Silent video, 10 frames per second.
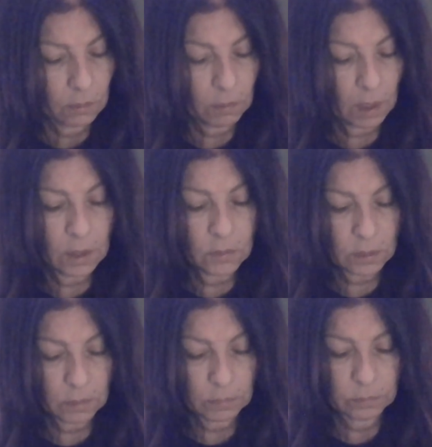Right?
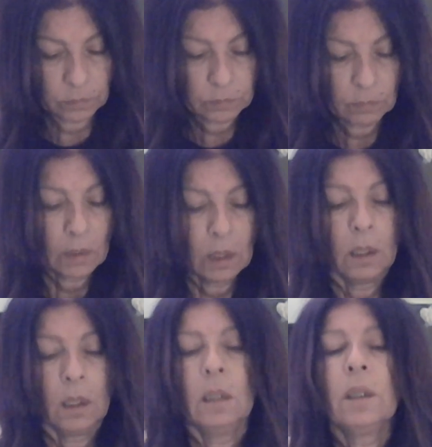
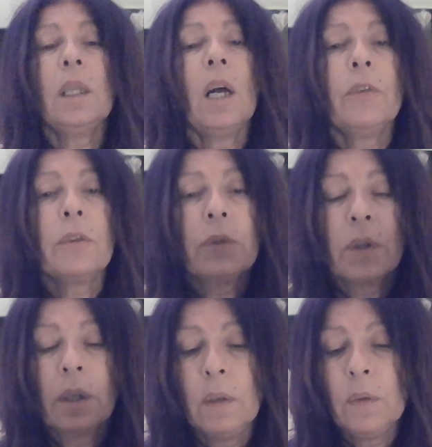The
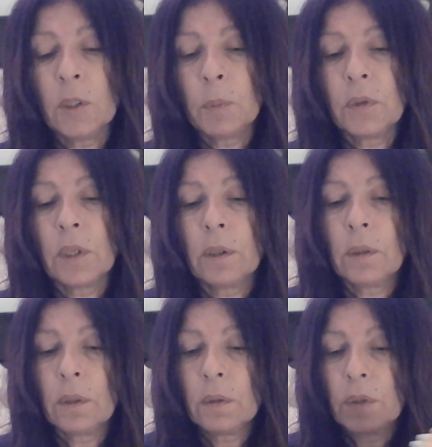Lovers in this
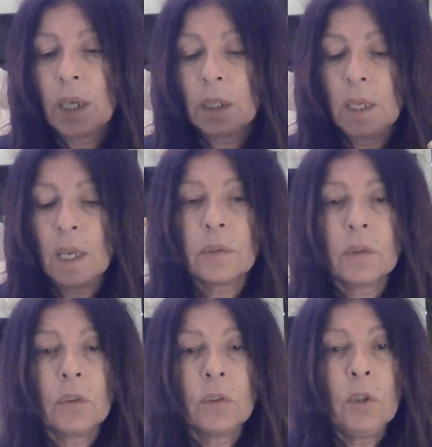particular deck,
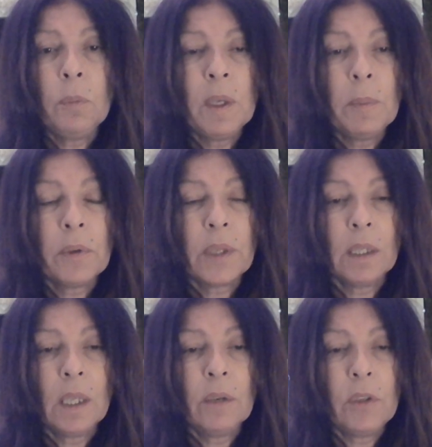yes, it's two people
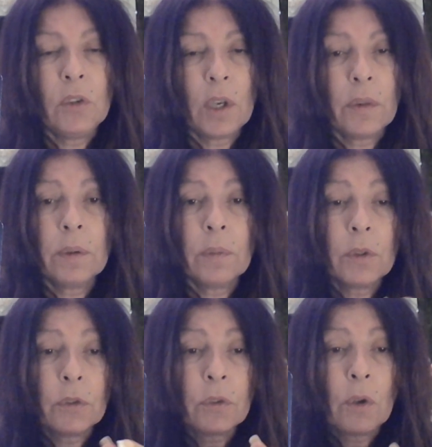that love each other.
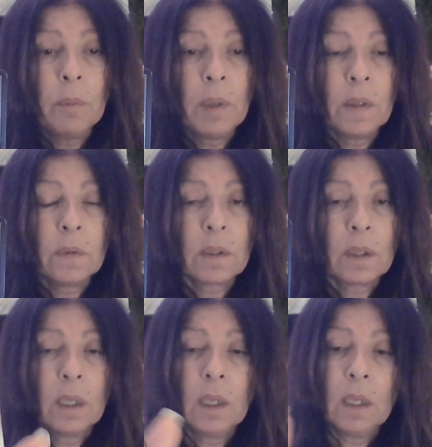They're soulmates.
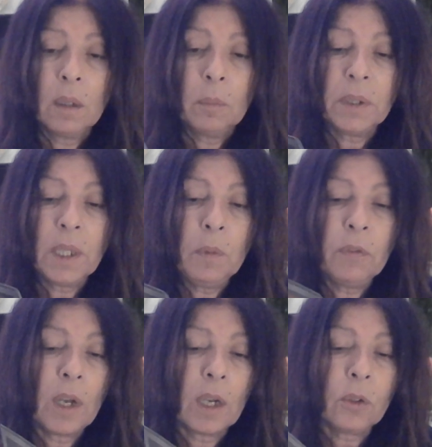But then
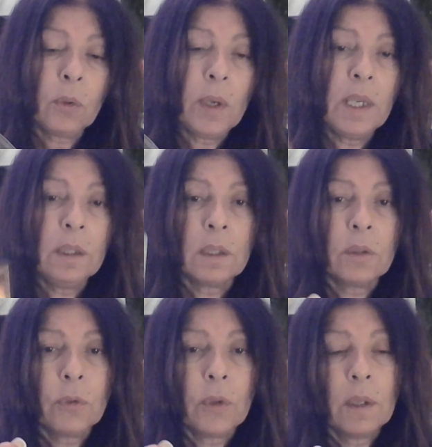we've got cranes
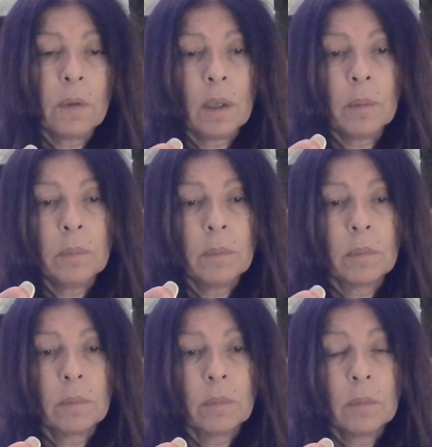in front of them.
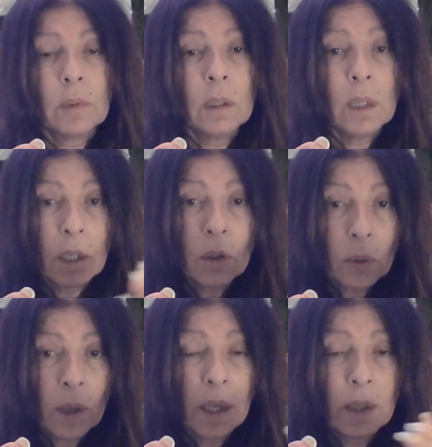And
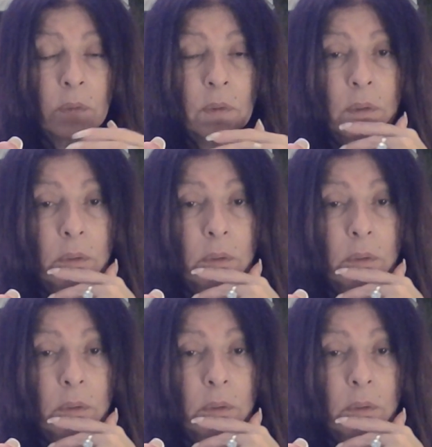cranes,